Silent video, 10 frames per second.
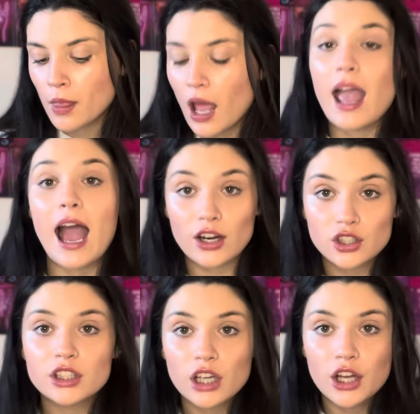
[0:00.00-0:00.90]
I
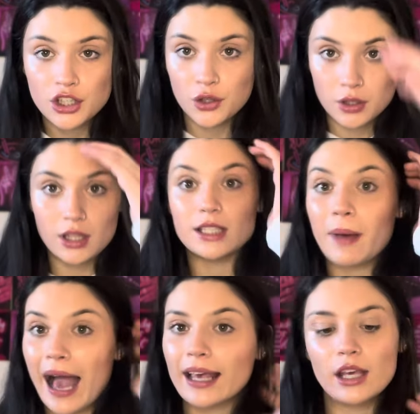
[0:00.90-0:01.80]
actually started using these
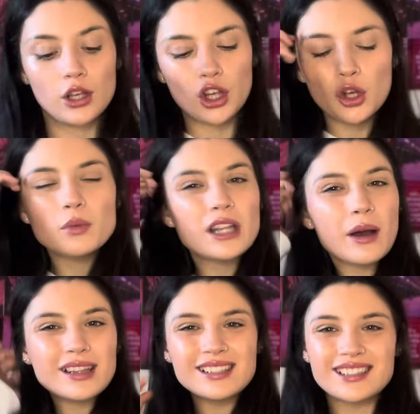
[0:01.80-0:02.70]
packing cubes. Now
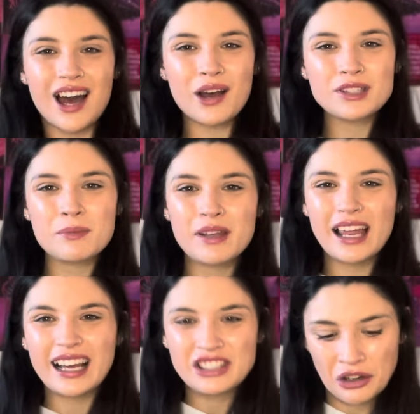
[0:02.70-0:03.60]
at the start I was a bit
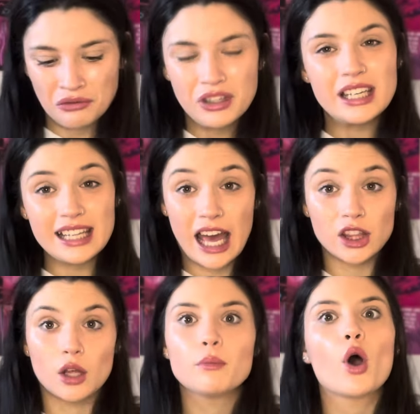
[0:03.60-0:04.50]
like, I don't really get
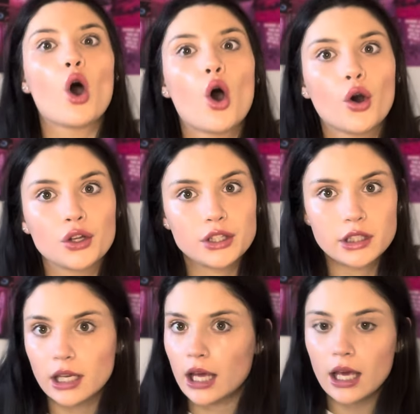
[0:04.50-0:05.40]
them, but
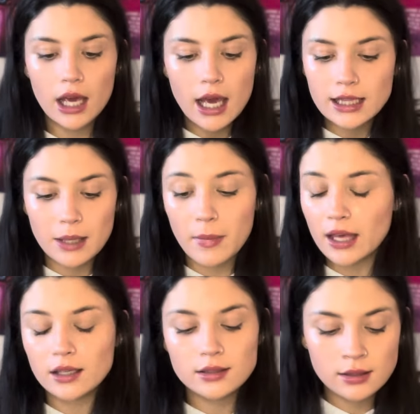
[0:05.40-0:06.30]
honestly they make
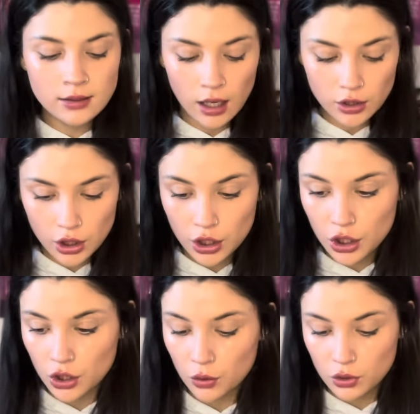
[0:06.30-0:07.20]
such a
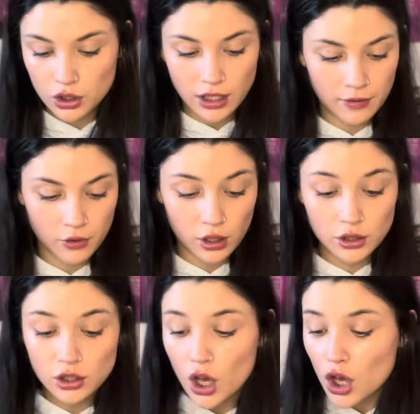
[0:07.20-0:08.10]
huge
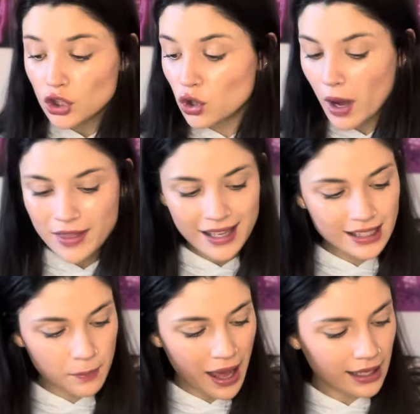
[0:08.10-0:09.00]
difference. So I think it's
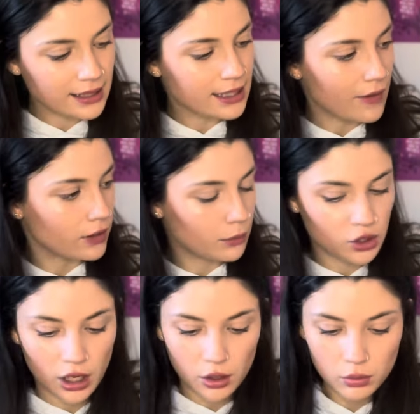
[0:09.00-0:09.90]
a pack of seven, let me
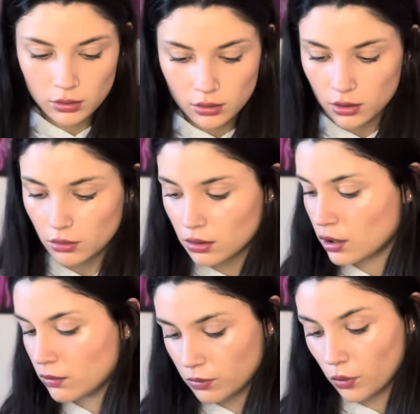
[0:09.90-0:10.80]
check. 1, 2, 3, 4,
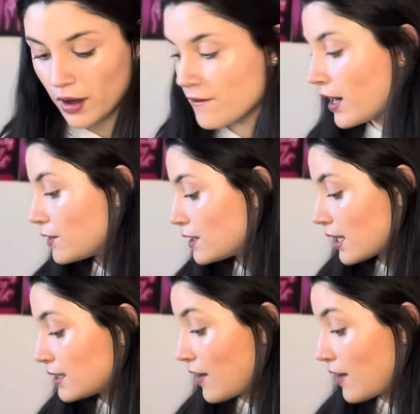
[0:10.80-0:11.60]
5, 6,